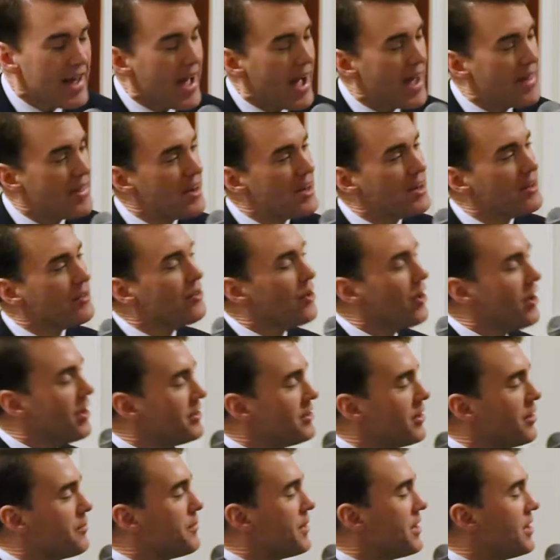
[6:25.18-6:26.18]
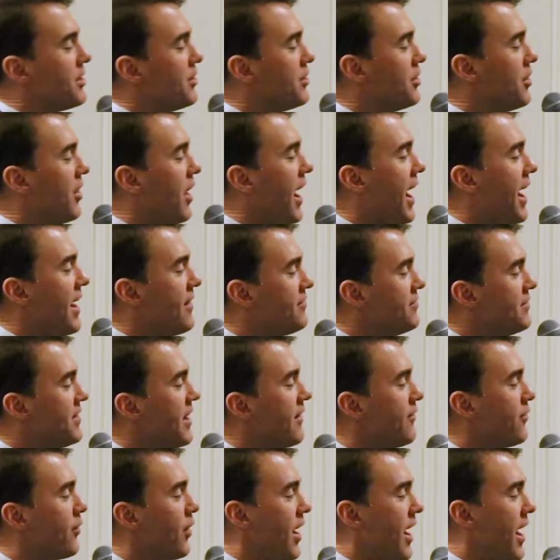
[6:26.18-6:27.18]
And then it dawned on me, I've
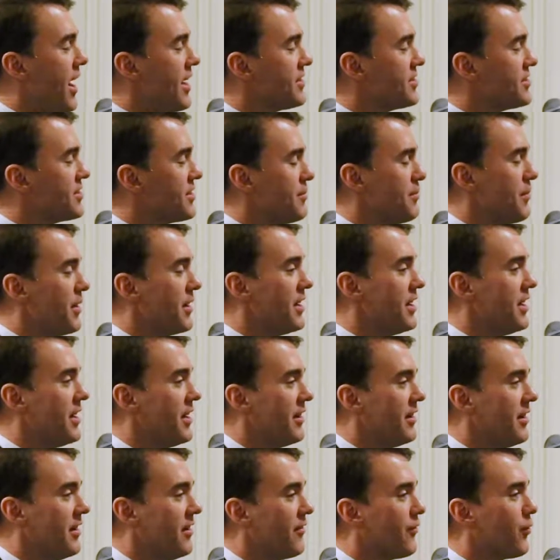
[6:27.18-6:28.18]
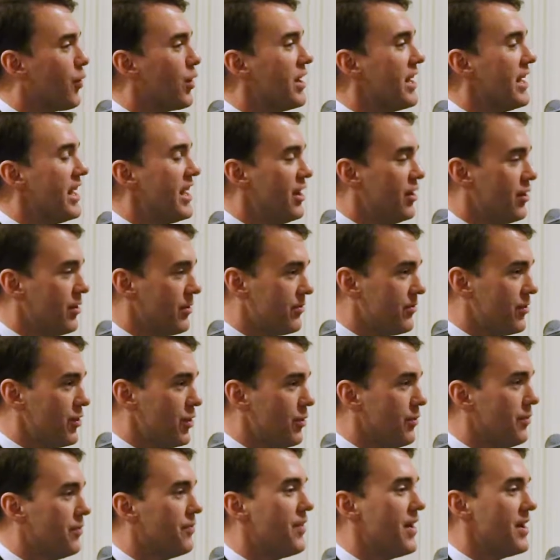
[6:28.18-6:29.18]
never asked somebody for an
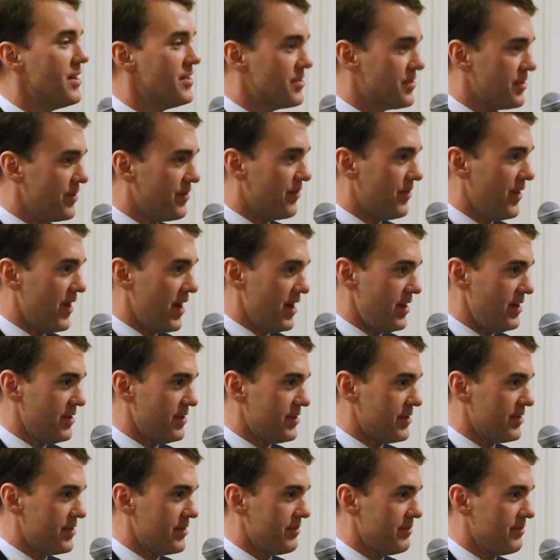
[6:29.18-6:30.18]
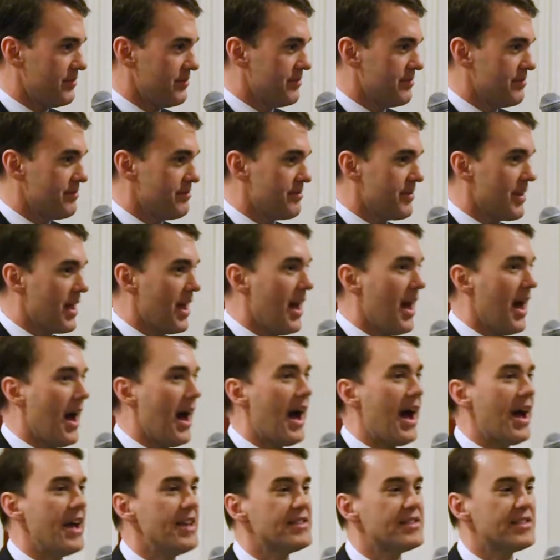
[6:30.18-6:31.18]
interview face-to-face.
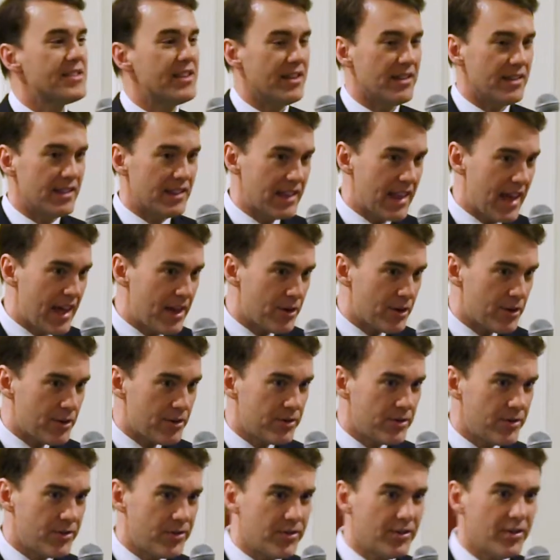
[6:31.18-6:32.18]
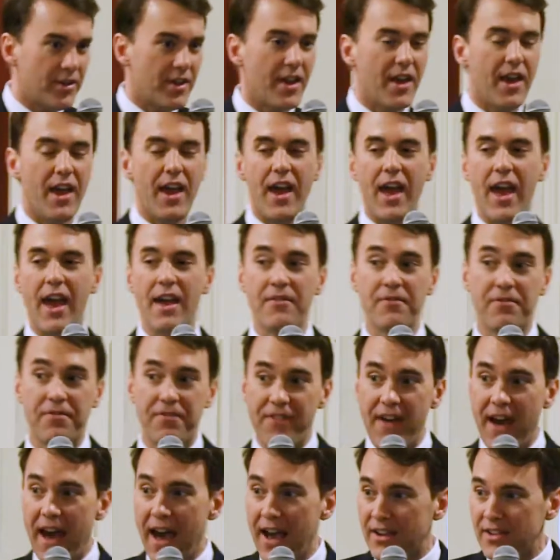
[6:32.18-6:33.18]
I had sent letters and
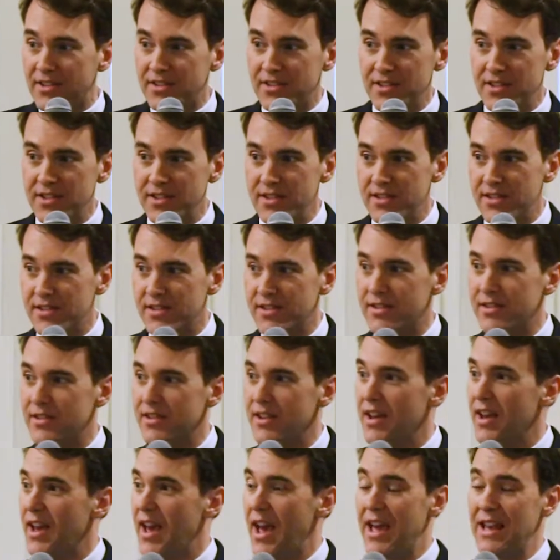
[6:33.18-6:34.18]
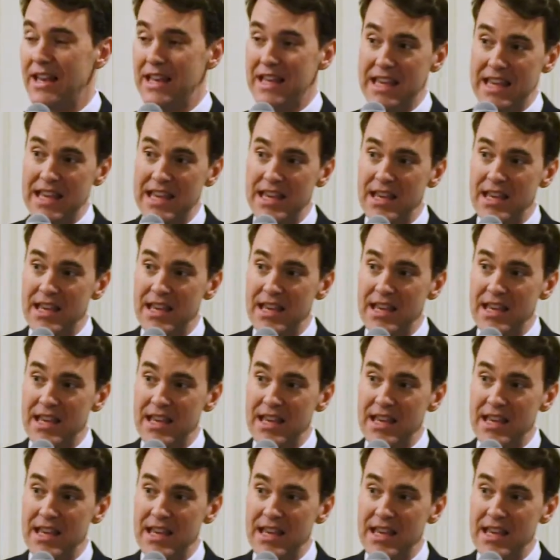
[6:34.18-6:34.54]
faxes and